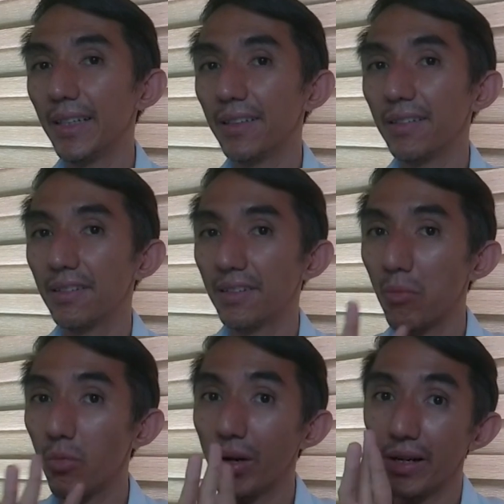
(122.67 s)

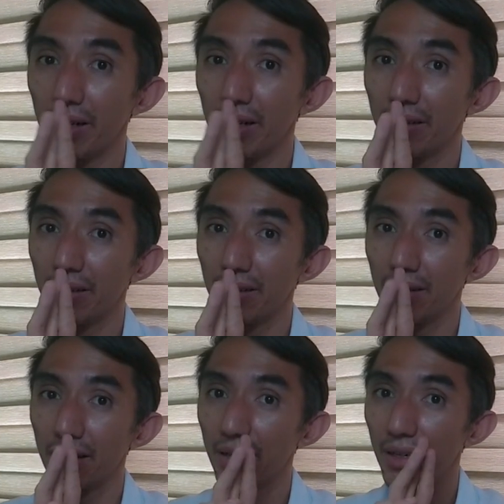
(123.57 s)
somewhere in
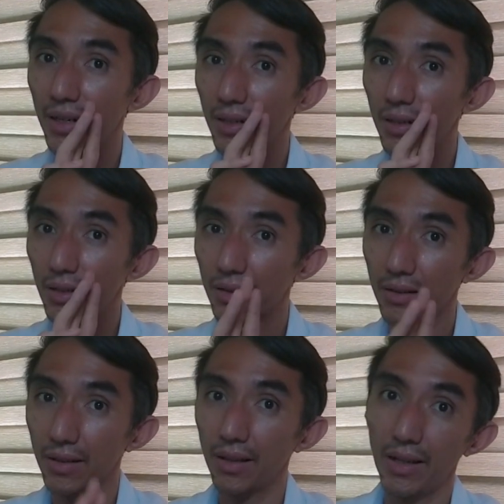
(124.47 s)
the
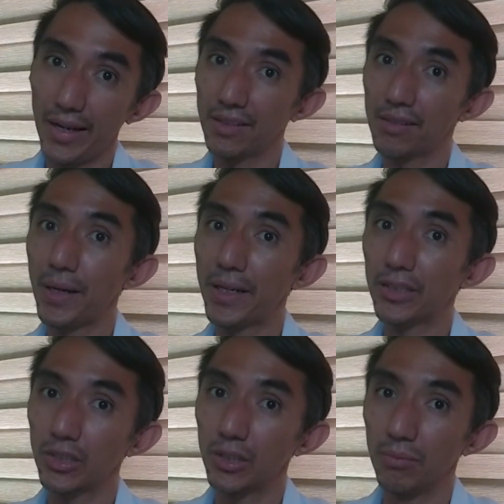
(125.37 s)
light
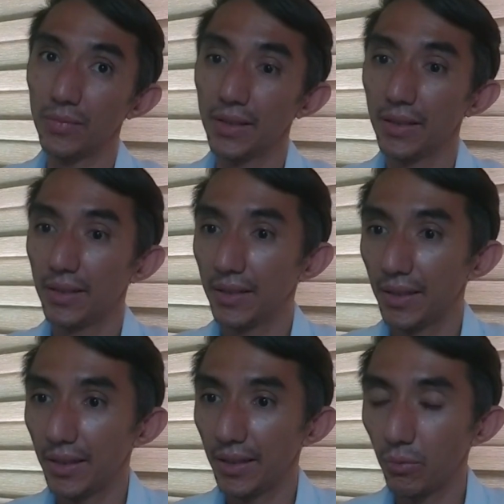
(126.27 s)
spectrum.
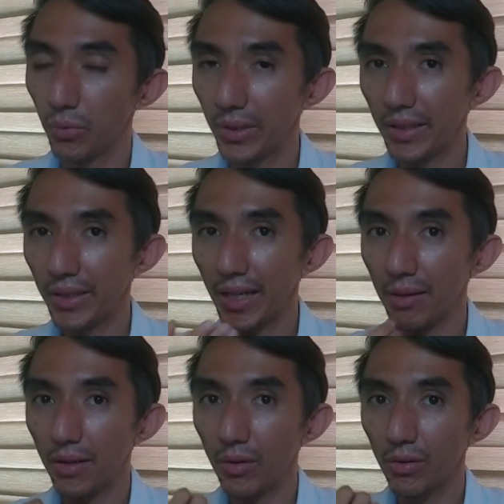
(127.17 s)
We
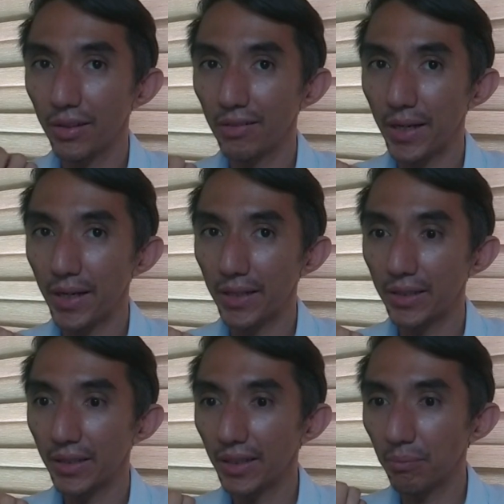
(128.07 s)
can know this
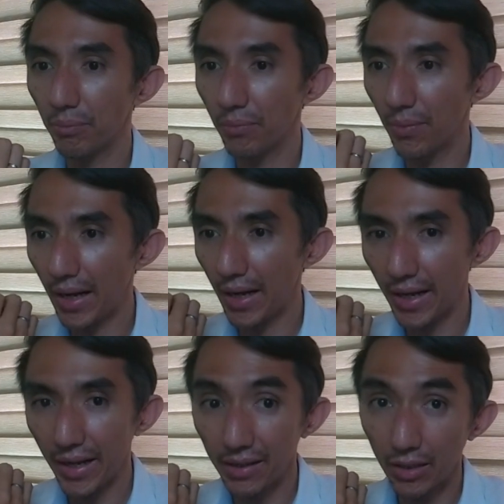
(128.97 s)
better
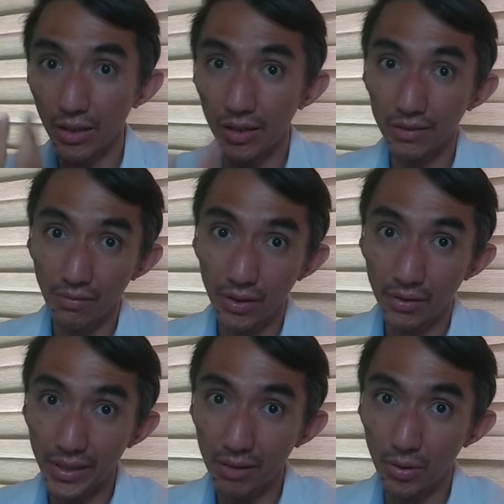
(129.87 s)
by the colors of the
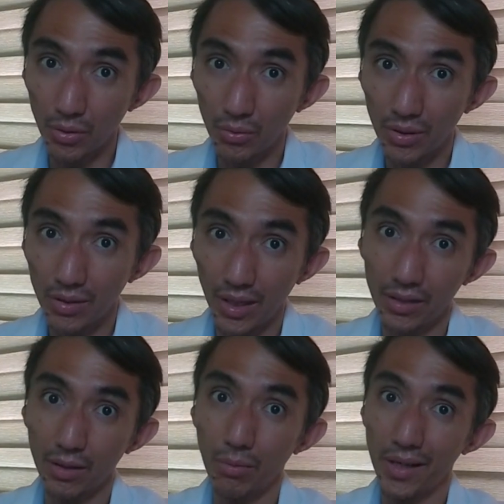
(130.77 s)
rainbow,
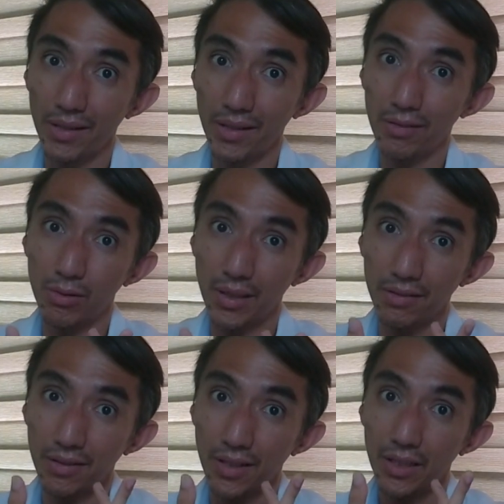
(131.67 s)
otherwise known
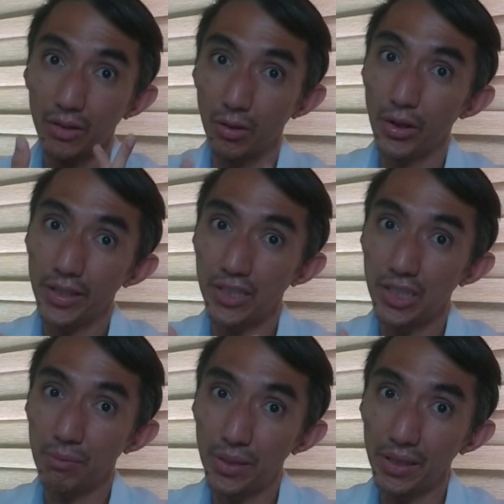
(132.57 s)
as Roy
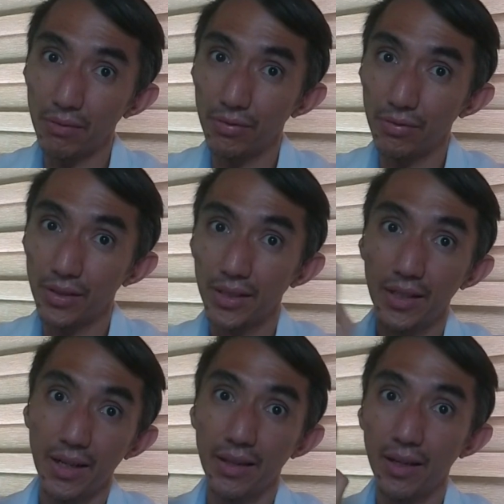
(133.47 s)
G. Biv.
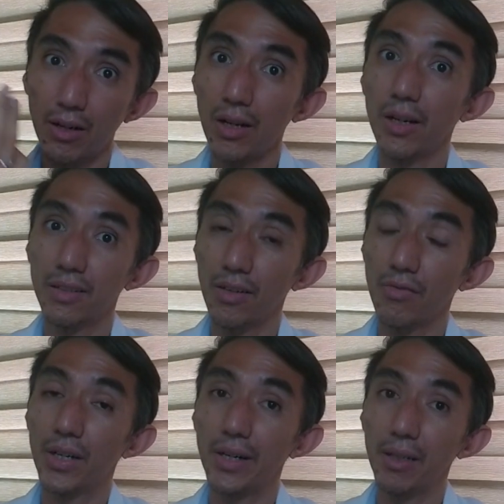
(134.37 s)
The colors of the
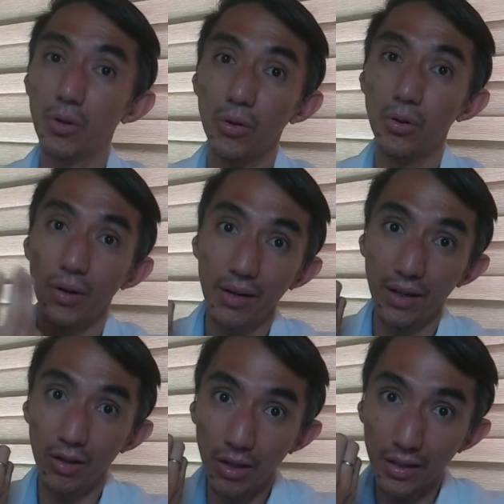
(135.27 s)
rainbow are the
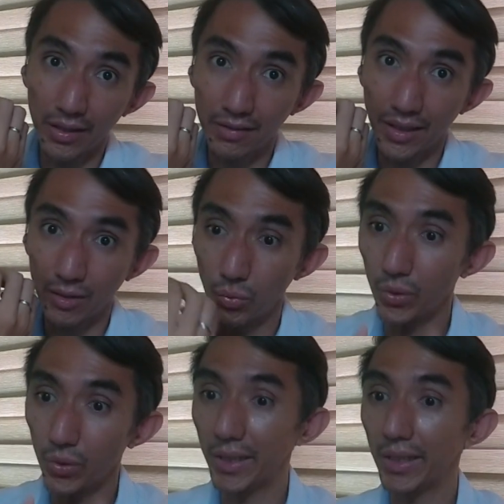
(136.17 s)
colors that
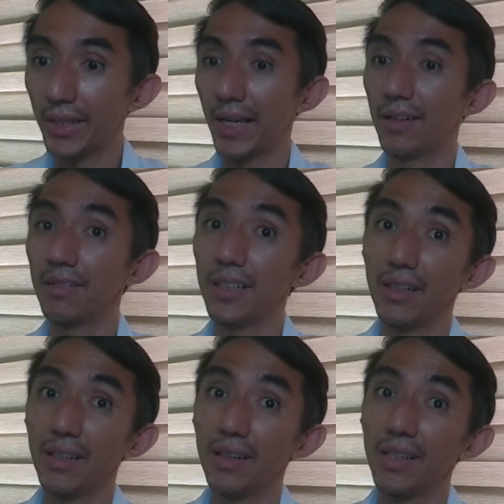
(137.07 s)
we can
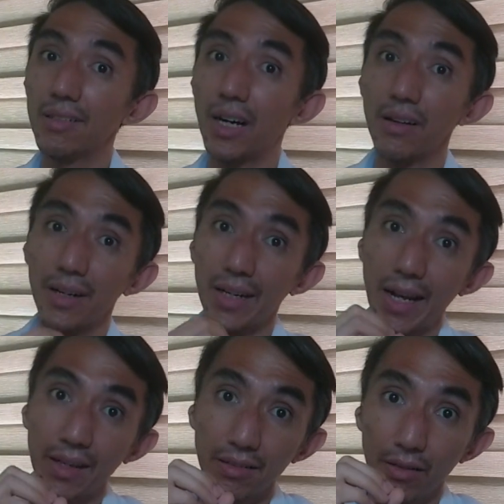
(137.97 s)
see. These are the
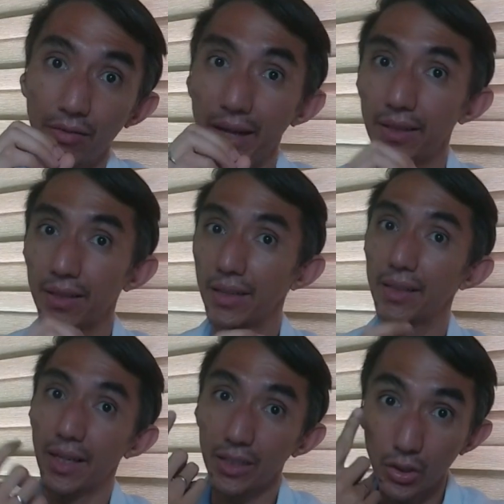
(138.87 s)
kinds of light that
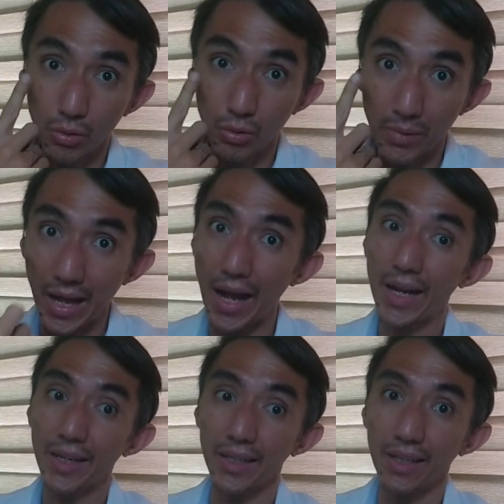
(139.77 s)
the human
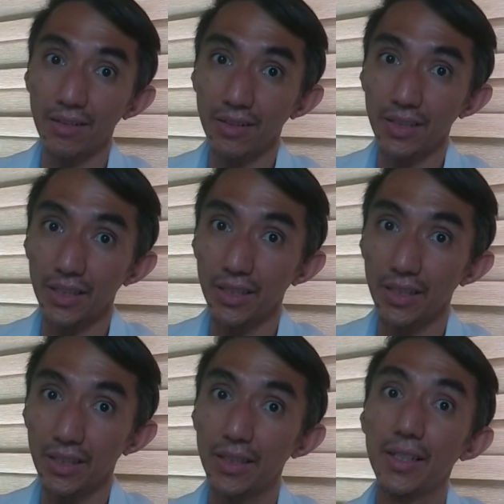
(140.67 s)
eye can see.
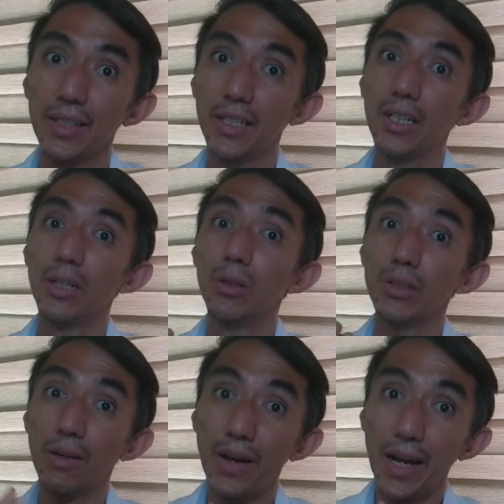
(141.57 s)

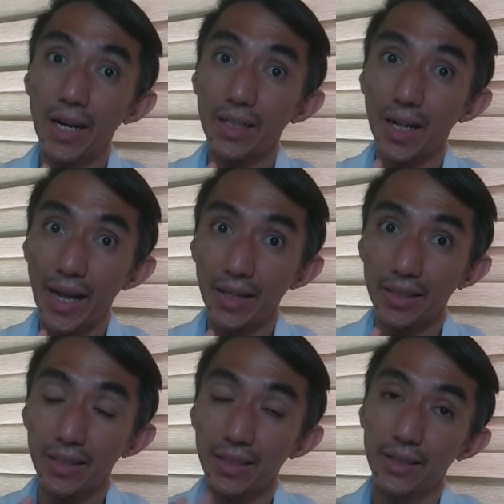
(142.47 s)
Ultraviolet
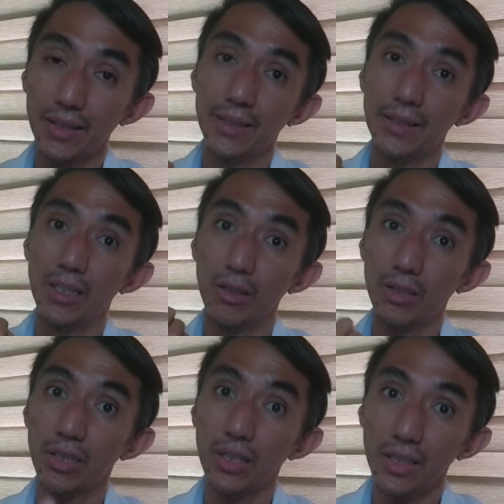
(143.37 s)
light
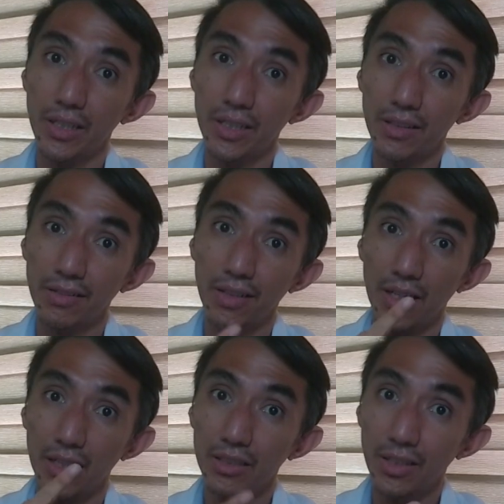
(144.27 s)
occurs
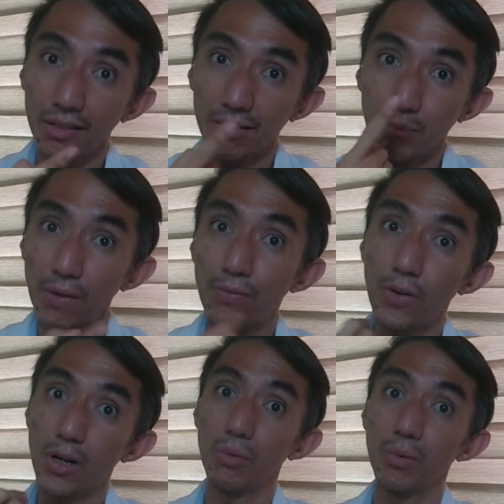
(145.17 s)
just
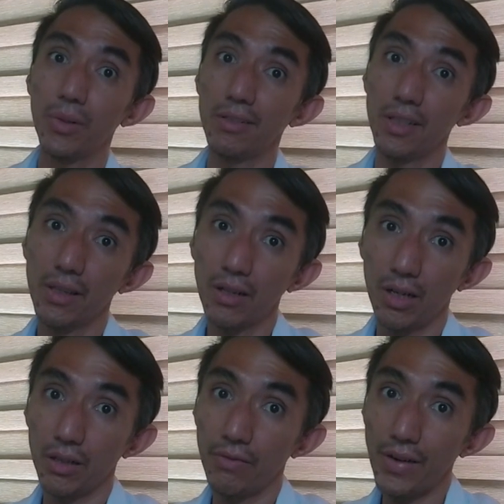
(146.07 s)
before we see the
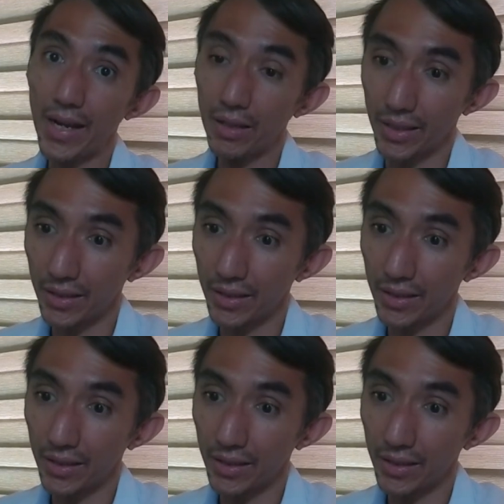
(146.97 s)
color violet.